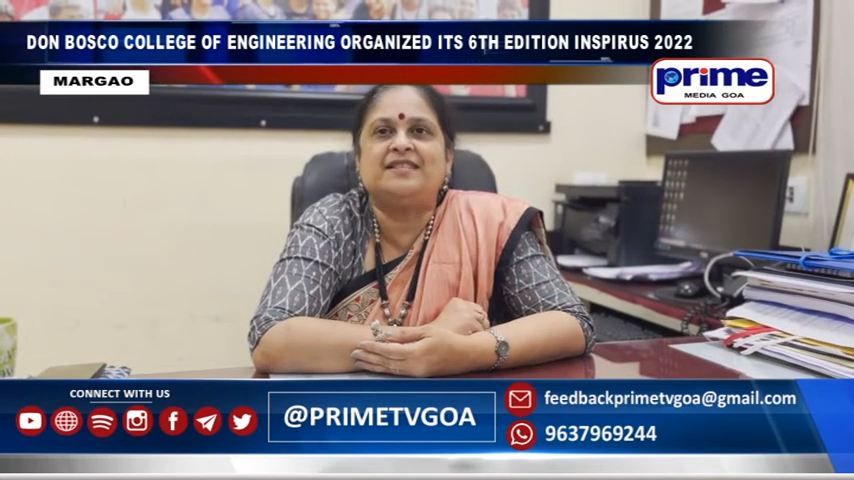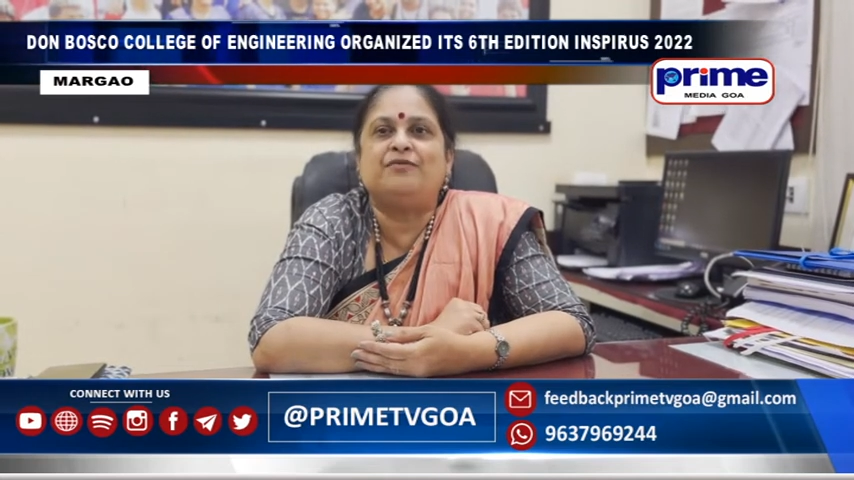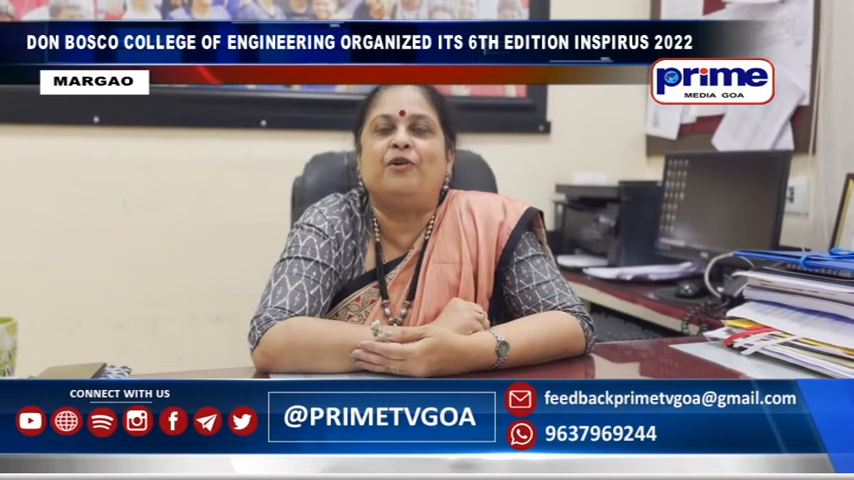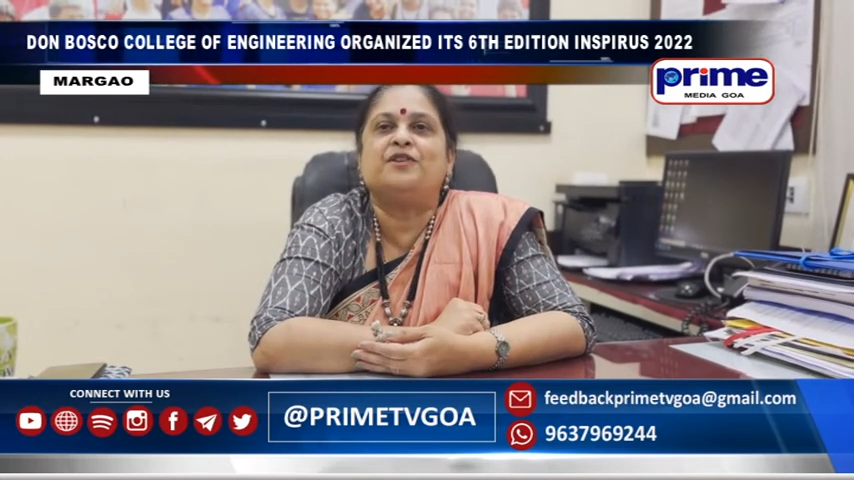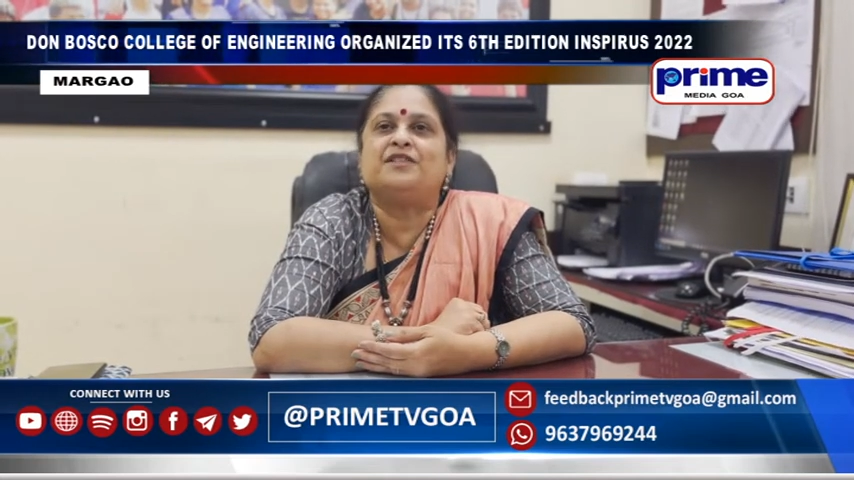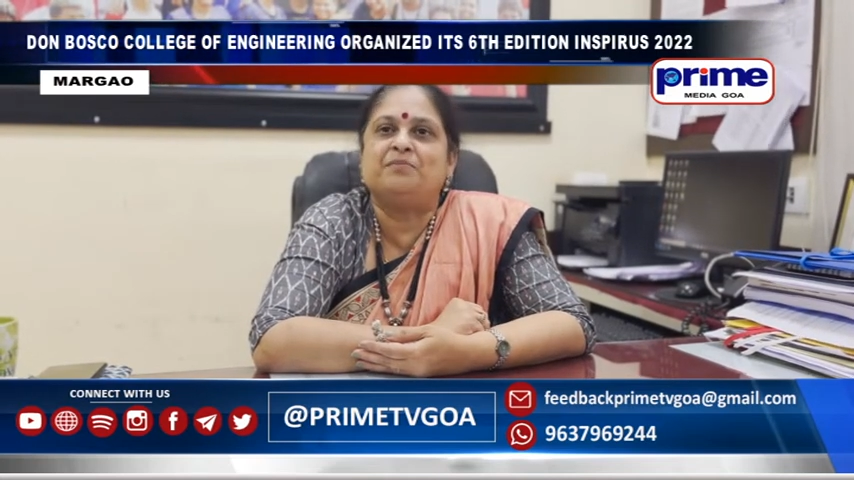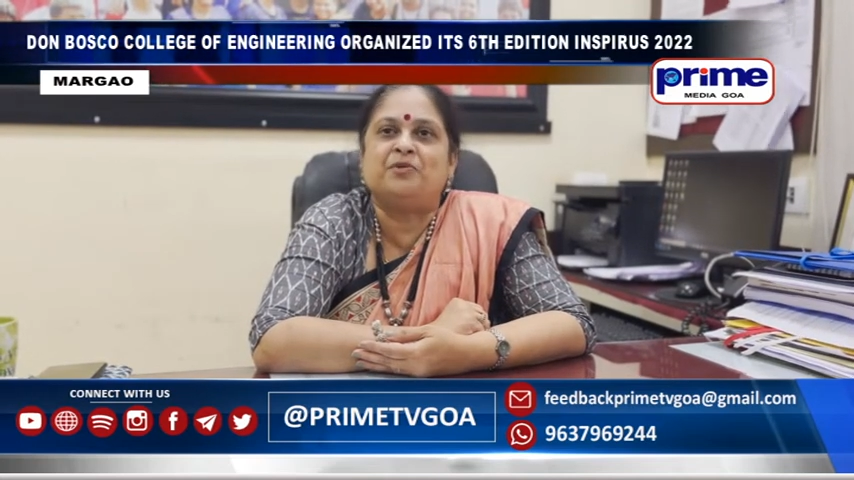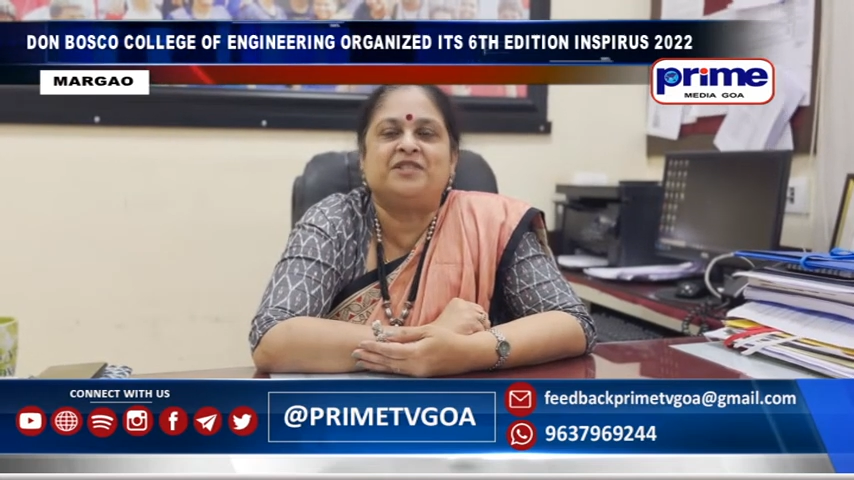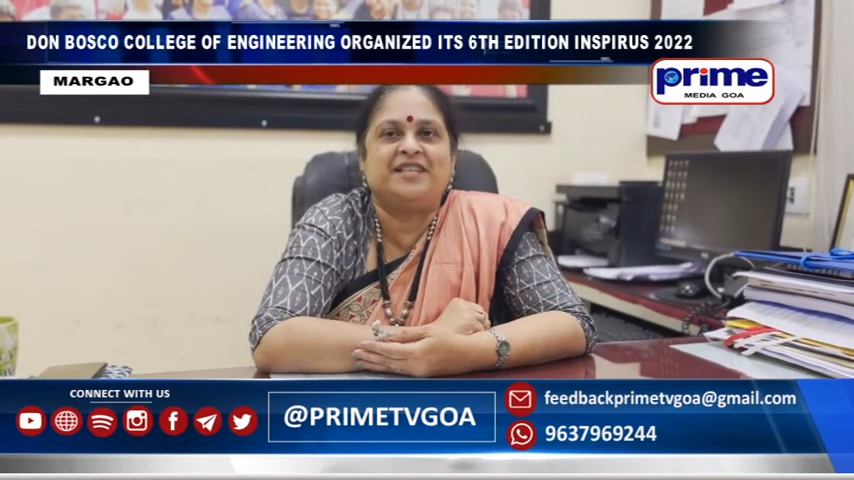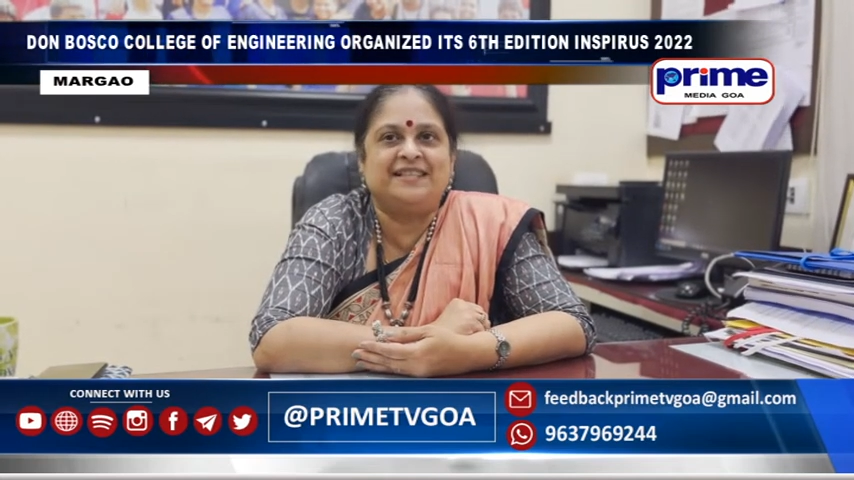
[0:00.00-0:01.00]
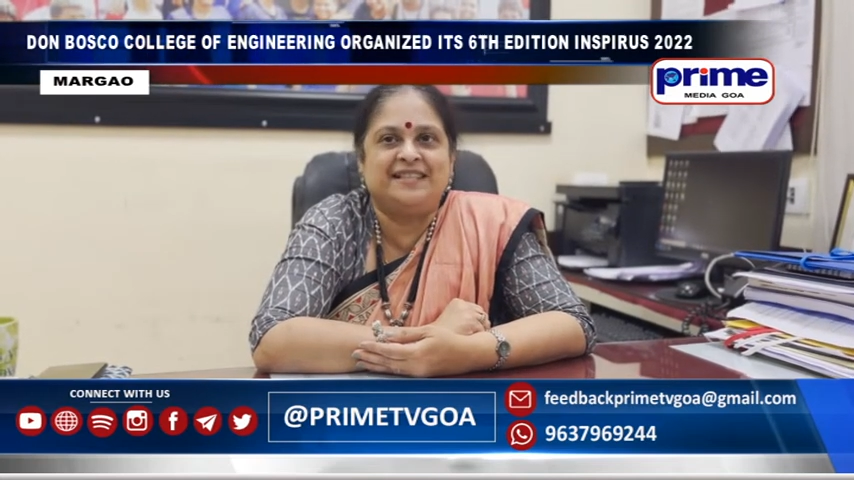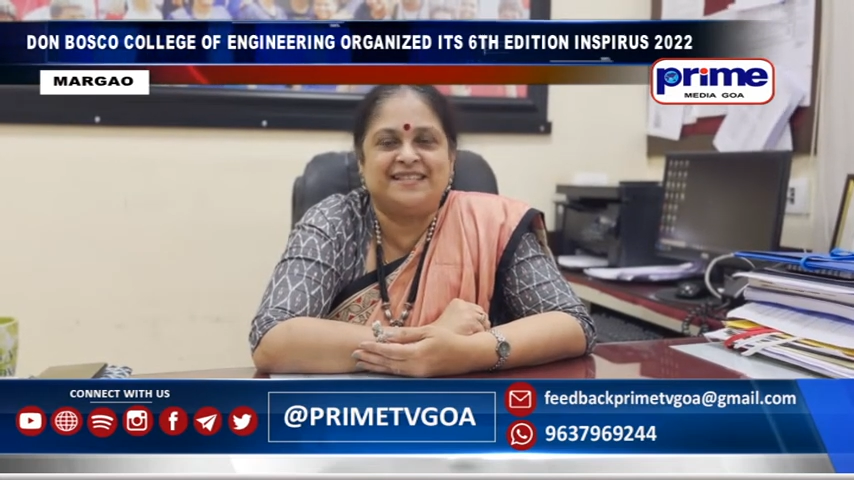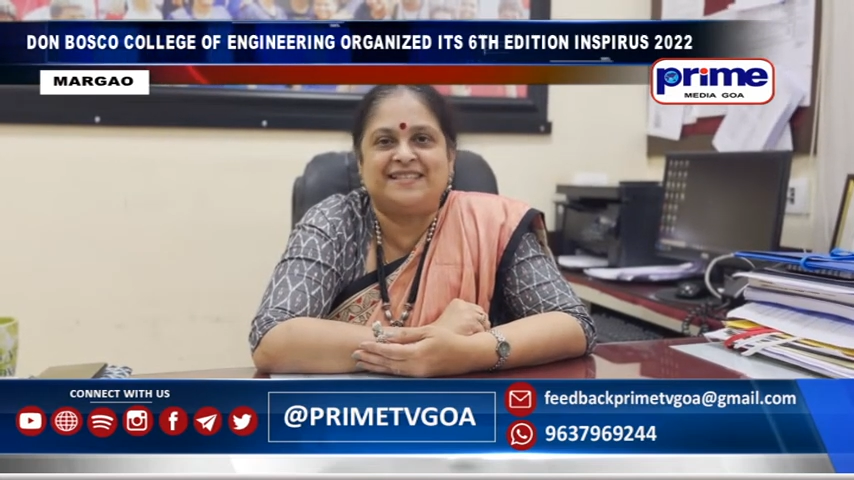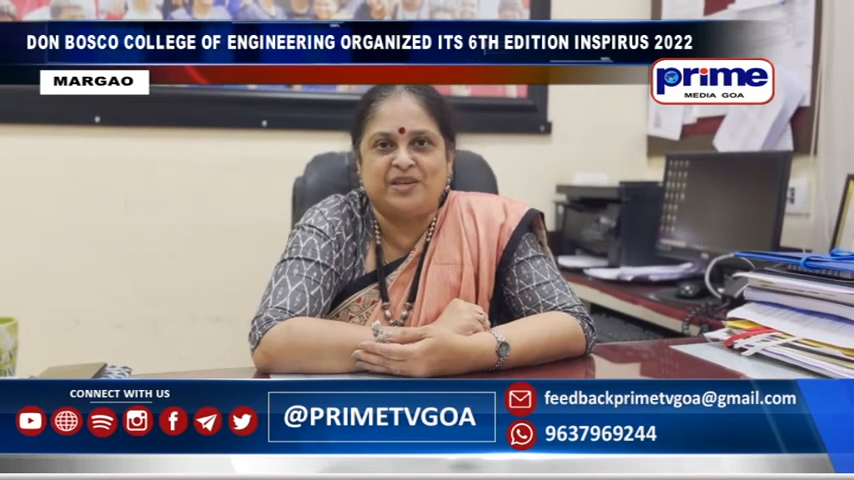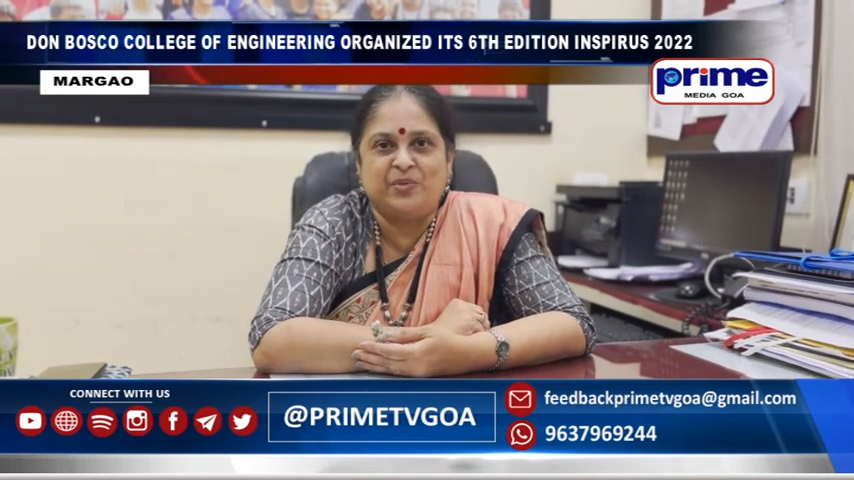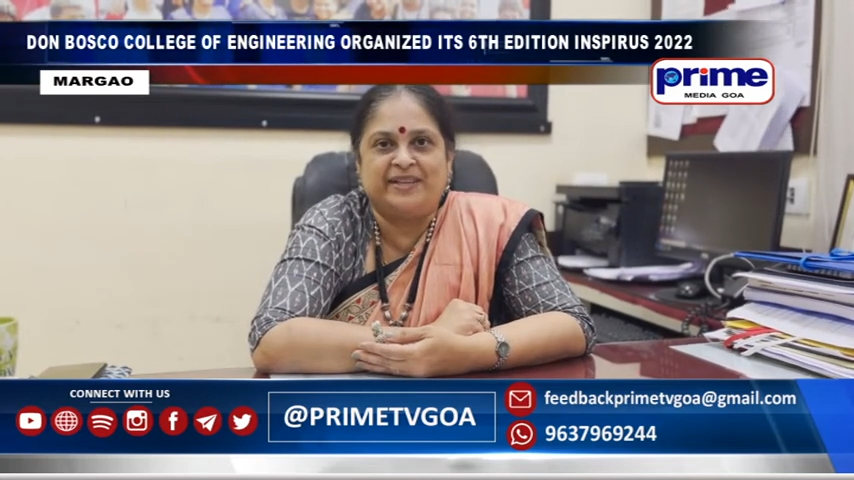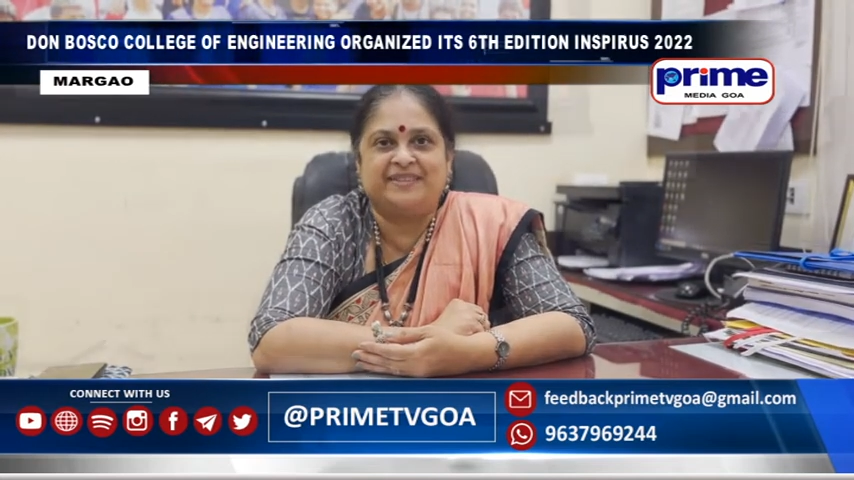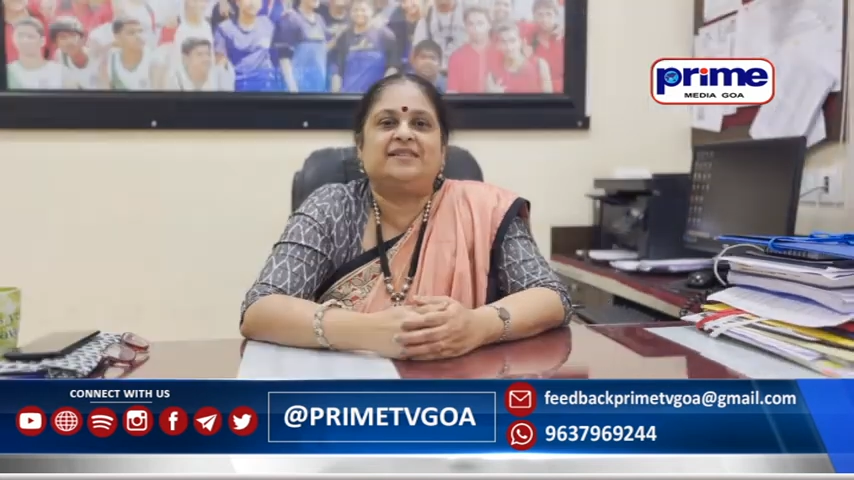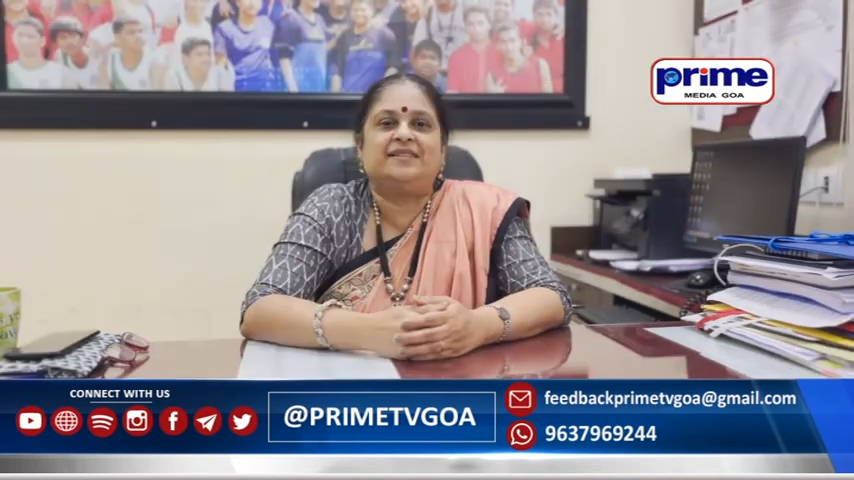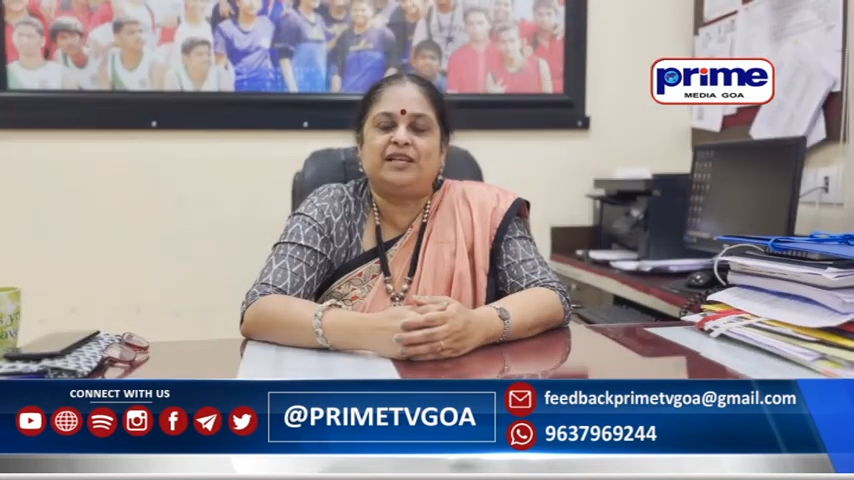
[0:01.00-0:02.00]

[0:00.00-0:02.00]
for supporting this event.